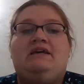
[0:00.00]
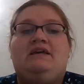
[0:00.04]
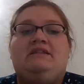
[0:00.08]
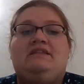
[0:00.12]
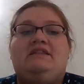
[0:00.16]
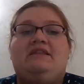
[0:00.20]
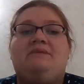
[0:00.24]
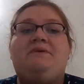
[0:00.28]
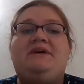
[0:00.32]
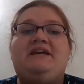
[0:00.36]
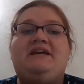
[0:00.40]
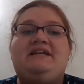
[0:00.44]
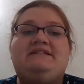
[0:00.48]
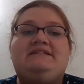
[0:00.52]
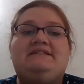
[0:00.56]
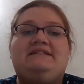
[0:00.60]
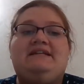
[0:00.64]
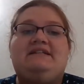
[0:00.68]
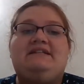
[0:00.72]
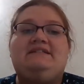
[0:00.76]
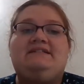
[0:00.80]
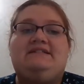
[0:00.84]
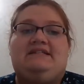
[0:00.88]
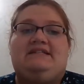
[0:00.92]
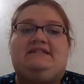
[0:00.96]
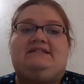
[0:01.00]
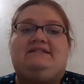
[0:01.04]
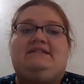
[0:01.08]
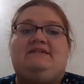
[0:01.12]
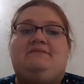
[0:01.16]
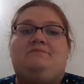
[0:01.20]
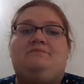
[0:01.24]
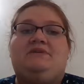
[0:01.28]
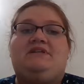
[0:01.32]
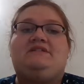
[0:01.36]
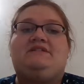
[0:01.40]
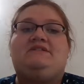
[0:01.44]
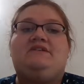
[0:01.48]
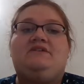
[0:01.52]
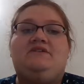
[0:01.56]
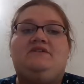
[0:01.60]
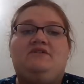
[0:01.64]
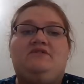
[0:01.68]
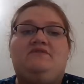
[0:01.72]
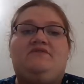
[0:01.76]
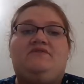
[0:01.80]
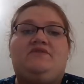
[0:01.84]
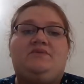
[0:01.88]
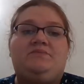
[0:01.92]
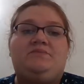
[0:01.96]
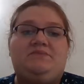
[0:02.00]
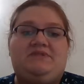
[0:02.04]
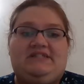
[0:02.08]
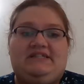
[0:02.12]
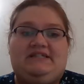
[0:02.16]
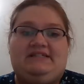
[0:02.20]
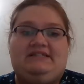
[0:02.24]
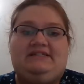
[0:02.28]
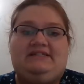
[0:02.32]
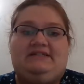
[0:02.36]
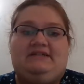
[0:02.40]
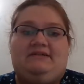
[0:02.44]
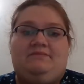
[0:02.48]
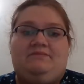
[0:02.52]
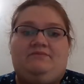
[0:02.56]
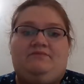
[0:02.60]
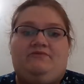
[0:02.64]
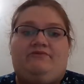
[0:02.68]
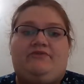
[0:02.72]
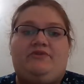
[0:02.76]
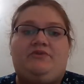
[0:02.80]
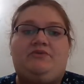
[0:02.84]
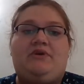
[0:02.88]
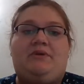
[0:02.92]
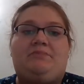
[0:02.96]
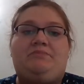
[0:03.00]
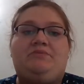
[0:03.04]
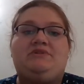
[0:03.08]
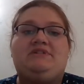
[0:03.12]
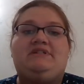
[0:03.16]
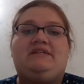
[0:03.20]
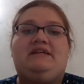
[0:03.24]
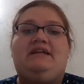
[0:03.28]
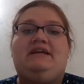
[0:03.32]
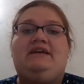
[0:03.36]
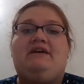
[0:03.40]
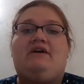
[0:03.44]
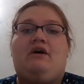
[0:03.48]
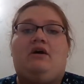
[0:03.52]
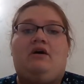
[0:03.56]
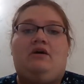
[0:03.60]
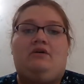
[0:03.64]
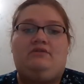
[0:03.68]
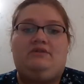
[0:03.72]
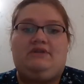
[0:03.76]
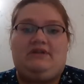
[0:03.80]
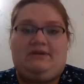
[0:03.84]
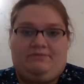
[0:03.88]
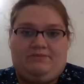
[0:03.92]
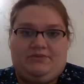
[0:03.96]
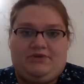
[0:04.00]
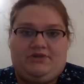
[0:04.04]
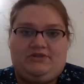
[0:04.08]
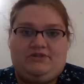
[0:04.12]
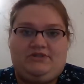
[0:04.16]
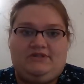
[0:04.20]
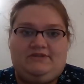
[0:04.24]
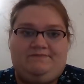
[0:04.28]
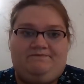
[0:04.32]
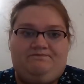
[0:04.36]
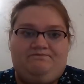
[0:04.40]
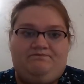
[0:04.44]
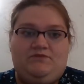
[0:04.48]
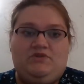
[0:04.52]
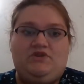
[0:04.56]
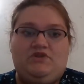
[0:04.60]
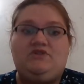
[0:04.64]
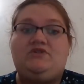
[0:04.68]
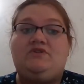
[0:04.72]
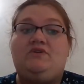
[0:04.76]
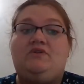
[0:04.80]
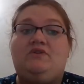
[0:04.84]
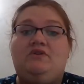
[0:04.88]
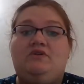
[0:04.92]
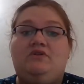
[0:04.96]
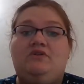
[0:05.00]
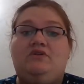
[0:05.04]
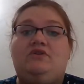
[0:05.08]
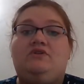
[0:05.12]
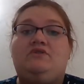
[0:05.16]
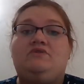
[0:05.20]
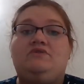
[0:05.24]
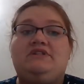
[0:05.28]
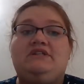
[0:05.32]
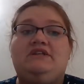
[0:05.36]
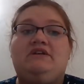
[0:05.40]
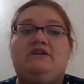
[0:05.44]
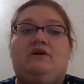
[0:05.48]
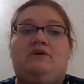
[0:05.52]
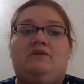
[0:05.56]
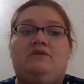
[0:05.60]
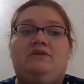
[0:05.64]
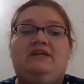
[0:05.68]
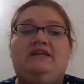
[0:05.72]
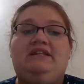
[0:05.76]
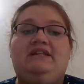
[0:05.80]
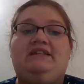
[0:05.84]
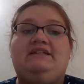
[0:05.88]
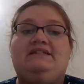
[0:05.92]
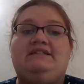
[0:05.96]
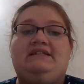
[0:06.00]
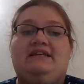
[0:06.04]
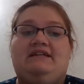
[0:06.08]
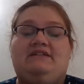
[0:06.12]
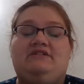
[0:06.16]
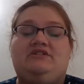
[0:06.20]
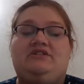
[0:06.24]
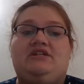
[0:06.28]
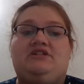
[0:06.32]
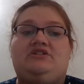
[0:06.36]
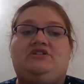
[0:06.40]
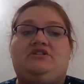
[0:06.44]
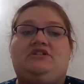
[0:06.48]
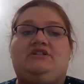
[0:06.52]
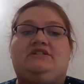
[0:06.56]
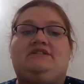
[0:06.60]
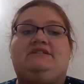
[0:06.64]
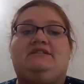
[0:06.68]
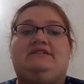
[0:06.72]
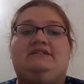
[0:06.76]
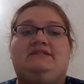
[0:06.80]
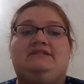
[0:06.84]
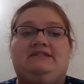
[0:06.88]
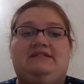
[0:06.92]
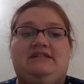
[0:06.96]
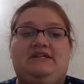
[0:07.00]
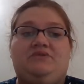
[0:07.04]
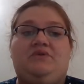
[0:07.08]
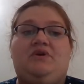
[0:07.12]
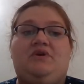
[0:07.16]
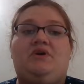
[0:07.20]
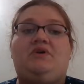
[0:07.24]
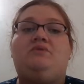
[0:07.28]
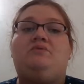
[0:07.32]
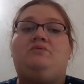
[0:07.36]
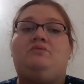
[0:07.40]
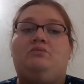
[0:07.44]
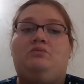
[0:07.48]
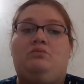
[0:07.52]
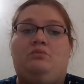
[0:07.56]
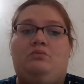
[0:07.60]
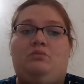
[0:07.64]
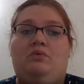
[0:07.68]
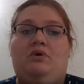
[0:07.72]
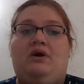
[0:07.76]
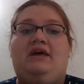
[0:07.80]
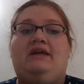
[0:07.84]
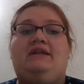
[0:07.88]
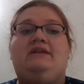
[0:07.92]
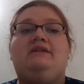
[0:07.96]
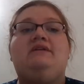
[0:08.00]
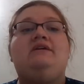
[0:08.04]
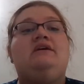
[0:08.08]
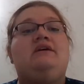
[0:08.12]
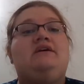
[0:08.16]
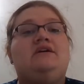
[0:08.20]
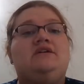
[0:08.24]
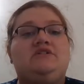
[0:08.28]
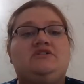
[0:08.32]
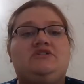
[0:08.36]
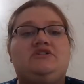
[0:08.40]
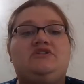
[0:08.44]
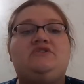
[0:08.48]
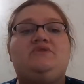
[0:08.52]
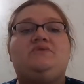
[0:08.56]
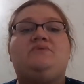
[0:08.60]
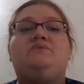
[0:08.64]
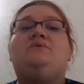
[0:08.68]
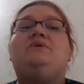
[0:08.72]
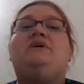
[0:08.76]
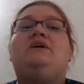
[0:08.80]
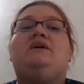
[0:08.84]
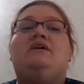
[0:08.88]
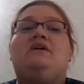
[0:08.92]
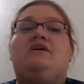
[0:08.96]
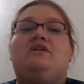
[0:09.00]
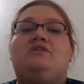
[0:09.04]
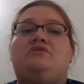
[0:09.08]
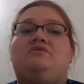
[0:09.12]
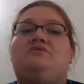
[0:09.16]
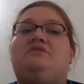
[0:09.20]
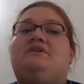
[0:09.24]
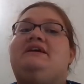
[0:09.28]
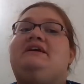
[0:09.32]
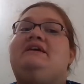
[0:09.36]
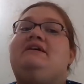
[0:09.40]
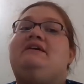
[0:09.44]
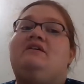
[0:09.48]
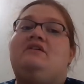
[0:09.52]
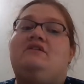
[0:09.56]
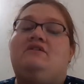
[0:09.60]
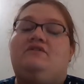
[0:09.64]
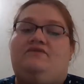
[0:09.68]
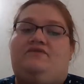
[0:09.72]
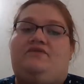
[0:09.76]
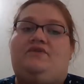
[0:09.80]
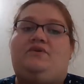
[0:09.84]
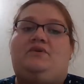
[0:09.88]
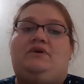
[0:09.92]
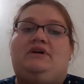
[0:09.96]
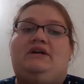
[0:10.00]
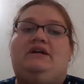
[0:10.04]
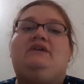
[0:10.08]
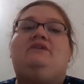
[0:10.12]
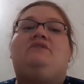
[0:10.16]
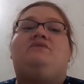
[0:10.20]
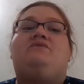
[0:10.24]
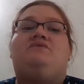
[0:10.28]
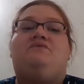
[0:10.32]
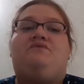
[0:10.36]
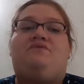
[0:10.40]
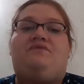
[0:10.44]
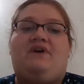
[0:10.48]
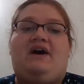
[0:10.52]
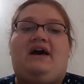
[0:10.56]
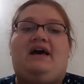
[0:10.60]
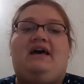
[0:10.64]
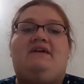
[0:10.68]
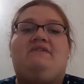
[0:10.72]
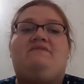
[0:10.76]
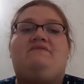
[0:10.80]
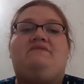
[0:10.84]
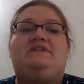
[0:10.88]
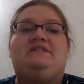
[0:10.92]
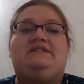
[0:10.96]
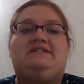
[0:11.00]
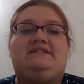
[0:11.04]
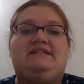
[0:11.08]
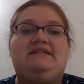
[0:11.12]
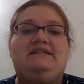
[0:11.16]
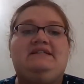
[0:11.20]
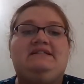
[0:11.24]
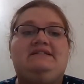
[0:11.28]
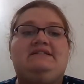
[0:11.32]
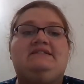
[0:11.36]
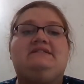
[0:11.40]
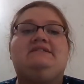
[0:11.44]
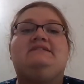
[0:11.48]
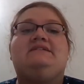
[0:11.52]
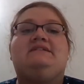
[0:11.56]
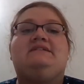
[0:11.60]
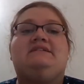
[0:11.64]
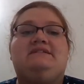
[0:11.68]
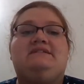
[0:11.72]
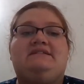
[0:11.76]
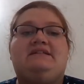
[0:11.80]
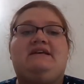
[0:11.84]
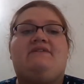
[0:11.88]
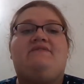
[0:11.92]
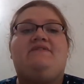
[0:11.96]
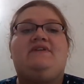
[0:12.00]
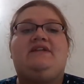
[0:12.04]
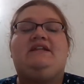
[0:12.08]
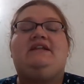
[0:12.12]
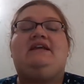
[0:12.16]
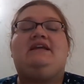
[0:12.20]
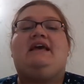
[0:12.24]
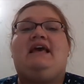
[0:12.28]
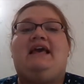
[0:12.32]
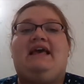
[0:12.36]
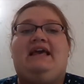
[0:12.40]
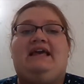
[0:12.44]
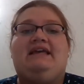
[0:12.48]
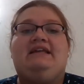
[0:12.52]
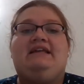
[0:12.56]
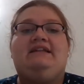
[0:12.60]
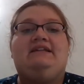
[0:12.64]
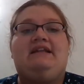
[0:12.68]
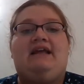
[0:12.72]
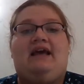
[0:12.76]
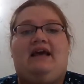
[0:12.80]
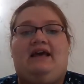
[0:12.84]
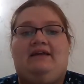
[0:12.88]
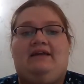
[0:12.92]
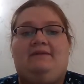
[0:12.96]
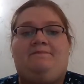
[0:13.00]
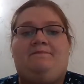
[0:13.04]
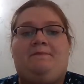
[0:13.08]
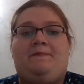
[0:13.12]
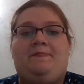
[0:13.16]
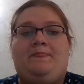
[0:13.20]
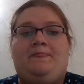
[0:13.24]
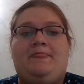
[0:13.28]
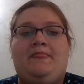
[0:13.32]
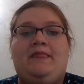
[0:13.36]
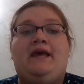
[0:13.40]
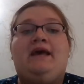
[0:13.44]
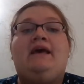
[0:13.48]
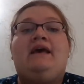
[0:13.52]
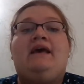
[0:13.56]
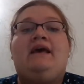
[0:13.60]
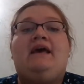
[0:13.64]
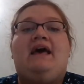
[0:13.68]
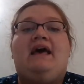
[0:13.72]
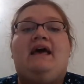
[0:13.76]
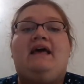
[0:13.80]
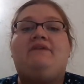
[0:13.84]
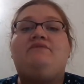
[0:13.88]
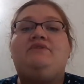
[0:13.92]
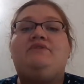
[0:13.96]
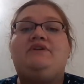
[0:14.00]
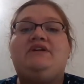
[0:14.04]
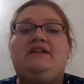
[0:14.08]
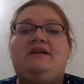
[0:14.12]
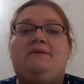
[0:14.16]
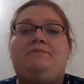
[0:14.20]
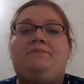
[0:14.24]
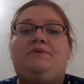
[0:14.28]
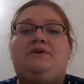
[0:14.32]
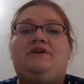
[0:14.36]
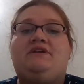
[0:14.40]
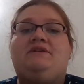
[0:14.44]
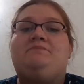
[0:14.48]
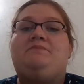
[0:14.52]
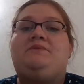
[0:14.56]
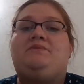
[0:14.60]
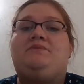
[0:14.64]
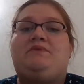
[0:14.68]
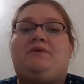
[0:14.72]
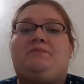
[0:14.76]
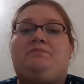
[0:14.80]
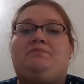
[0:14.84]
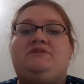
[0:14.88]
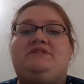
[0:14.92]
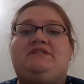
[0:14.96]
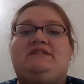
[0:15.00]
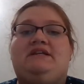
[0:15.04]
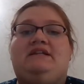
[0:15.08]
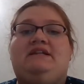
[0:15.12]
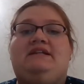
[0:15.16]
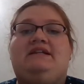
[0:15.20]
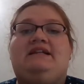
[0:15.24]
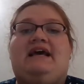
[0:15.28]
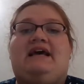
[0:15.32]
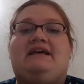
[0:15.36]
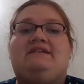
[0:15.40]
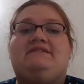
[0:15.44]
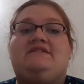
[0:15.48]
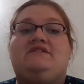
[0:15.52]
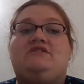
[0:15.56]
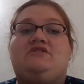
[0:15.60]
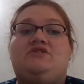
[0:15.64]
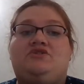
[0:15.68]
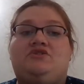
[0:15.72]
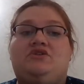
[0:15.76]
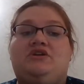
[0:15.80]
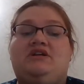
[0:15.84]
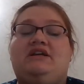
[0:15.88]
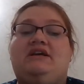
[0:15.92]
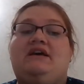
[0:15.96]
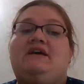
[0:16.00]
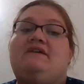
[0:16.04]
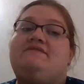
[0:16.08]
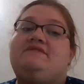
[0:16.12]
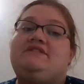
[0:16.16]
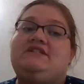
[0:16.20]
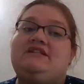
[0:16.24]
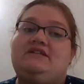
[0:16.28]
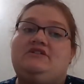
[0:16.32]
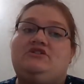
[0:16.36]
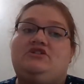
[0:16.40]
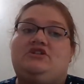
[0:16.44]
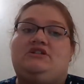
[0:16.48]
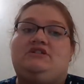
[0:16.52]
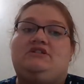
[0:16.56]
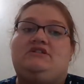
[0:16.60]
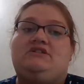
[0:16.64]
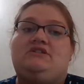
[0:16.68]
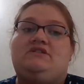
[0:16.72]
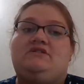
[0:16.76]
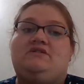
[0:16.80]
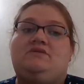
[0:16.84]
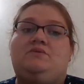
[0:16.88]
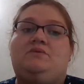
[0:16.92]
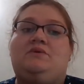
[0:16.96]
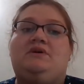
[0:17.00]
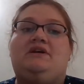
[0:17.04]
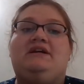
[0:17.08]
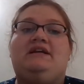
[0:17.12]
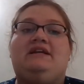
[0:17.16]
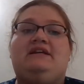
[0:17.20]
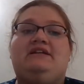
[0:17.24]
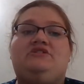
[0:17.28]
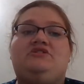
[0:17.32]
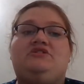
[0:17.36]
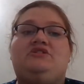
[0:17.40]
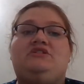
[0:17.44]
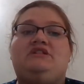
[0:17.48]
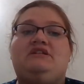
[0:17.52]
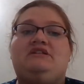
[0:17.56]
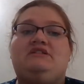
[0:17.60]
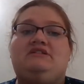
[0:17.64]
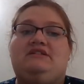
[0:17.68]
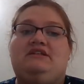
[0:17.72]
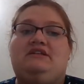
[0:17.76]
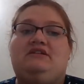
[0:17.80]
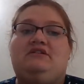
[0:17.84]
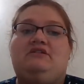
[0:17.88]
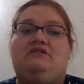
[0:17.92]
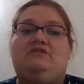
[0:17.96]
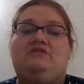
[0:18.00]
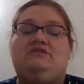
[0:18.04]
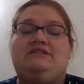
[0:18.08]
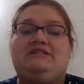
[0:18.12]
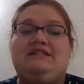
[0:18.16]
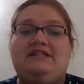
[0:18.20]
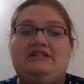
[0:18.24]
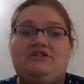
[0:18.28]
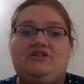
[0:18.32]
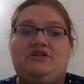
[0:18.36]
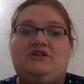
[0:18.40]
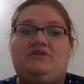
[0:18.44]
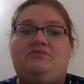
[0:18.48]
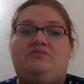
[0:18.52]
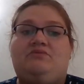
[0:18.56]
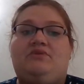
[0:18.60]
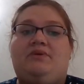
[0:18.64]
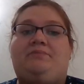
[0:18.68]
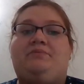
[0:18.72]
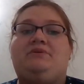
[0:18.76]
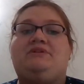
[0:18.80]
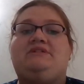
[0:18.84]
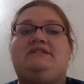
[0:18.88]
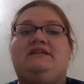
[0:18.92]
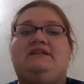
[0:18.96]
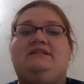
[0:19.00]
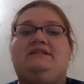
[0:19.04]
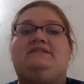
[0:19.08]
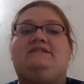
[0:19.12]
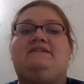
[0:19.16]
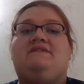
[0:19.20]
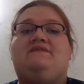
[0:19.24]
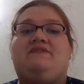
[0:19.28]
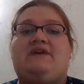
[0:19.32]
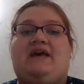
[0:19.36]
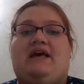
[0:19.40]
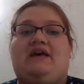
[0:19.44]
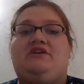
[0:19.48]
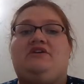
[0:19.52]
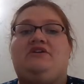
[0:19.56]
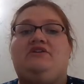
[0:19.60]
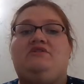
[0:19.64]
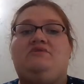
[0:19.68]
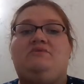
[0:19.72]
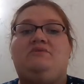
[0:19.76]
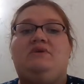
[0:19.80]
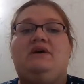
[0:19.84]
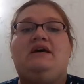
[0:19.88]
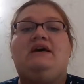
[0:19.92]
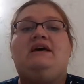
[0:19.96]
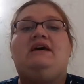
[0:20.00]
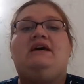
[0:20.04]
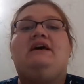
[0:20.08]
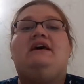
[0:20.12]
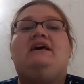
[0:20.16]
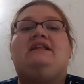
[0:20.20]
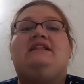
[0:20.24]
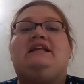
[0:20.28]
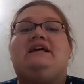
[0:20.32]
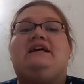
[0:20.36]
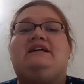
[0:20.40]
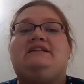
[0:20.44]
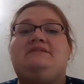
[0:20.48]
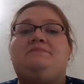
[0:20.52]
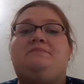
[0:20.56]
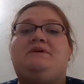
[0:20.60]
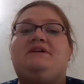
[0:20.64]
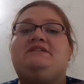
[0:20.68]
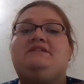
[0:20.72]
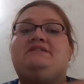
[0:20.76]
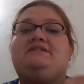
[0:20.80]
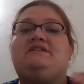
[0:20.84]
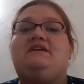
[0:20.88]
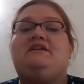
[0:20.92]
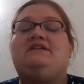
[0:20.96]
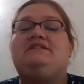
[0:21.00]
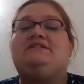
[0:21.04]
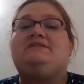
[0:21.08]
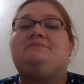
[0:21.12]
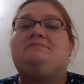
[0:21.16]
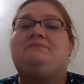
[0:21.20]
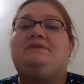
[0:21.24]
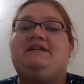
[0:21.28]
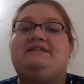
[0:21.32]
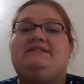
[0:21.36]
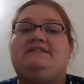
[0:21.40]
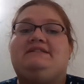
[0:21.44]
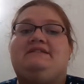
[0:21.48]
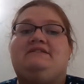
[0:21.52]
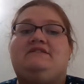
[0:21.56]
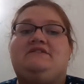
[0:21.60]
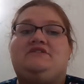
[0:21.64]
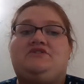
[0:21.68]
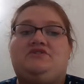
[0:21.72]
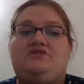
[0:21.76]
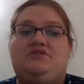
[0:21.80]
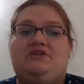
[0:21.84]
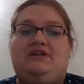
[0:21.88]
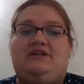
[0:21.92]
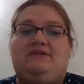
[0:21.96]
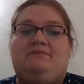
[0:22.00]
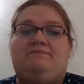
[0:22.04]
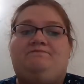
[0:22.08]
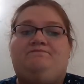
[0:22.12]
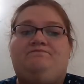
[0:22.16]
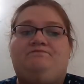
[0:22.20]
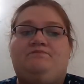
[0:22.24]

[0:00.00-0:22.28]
The base 10 system is a uniform system for representing all numbers, using only the 10 digits 0, 1, 2, 3, 4, 5, 6, 7, 8, 9. Every number can be represented as a string of digits, where each digit represents a value that depends on its place in the string.